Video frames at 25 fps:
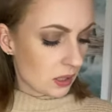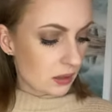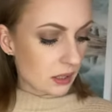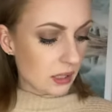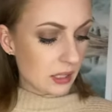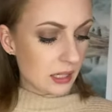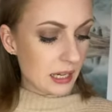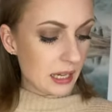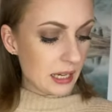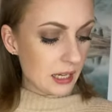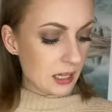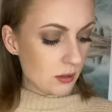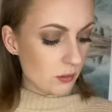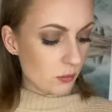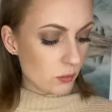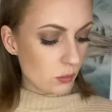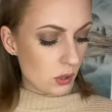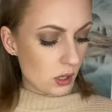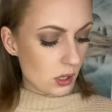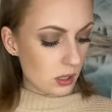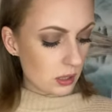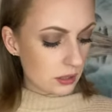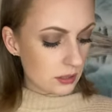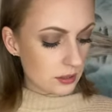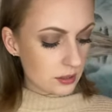the King of
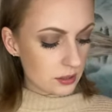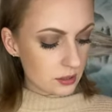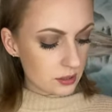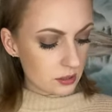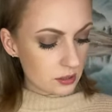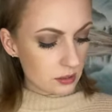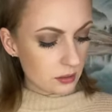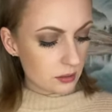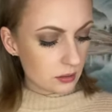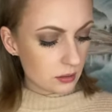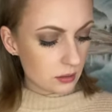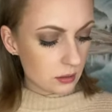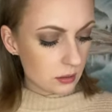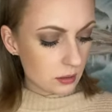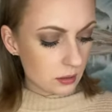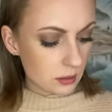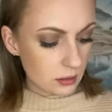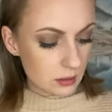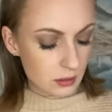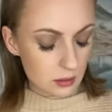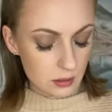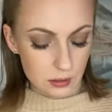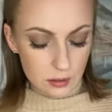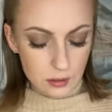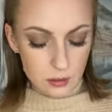Wands.
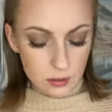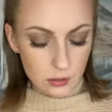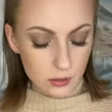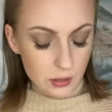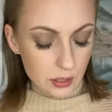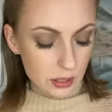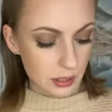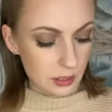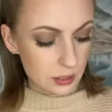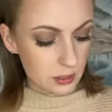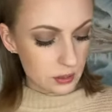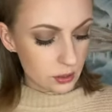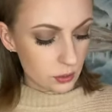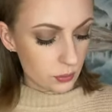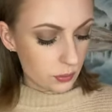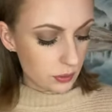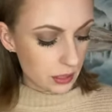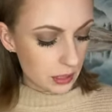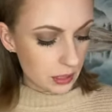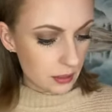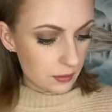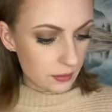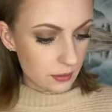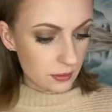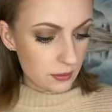Okay, so we
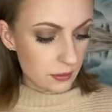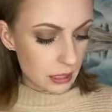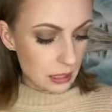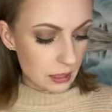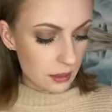have